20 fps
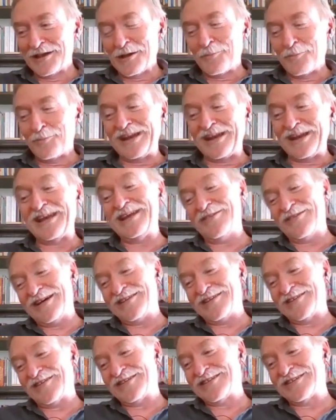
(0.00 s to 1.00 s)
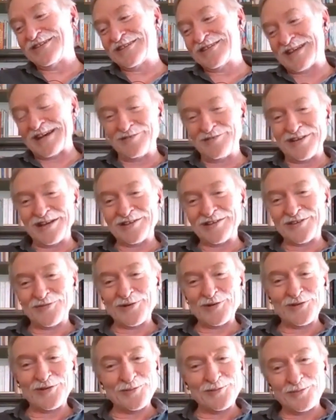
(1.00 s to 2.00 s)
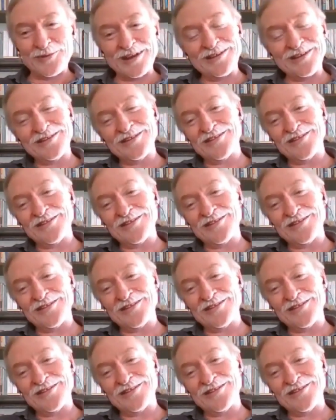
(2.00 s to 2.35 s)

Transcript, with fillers: But anyway, so it's just kind of guts versus brains